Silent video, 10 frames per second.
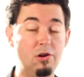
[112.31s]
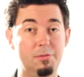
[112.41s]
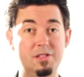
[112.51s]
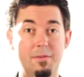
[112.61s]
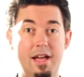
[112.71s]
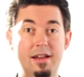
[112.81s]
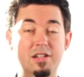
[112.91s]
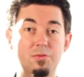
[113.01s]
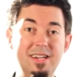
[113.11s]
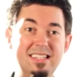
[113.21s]
homeless man has
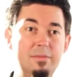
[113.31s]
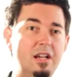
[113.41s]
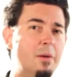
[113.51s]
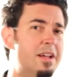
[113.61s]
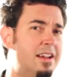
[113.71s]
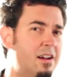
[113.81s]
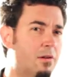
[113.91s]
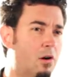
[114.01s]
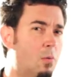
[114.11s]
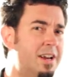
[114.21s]
recently become a hero
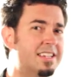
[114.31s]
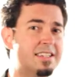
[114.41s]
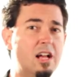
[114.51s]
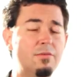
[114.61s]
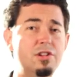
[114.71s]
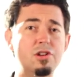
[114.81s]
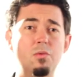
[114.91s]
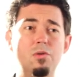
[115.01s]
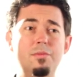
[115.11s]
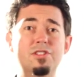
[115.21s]
when he salvaged a
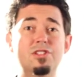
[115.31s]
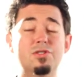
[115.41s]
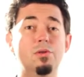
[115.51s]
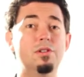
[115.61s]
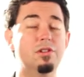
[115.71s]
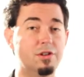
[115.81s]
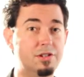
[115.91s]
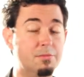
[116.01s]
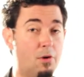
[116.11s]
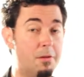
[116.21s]
woman's stolen goods and
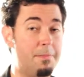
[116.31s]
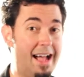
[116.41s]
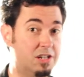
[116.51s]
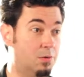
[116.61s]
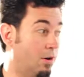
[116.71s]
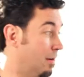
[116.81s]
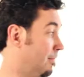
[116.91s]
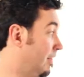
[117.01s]
brought them back to her.